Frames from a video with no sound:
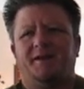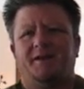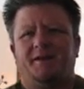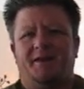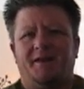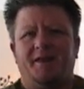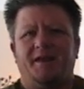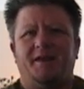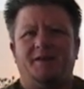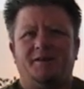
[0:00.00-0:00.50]

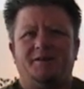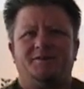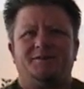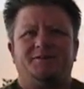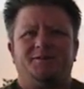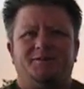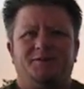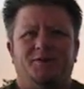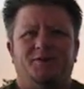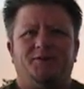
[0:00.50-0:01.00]
and I handed it
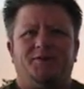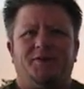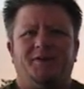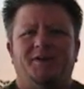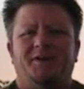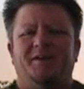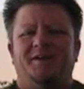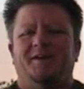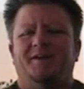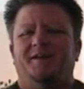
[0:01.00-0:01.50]
to
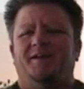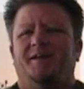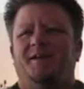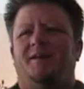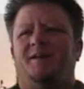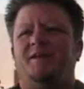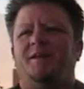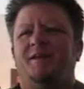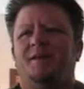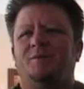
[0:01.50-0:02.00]
Tony.
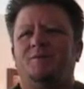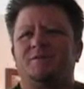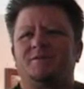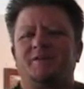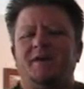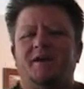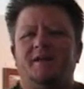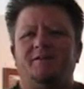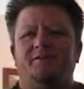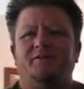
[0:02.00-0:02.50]
And it
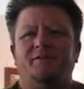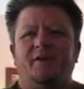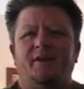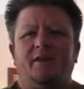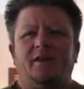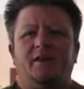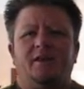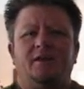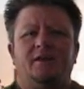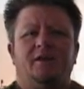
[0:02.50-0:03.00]
was kind of
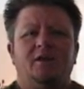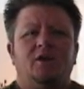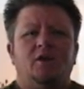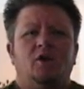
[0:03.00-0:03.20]
funny.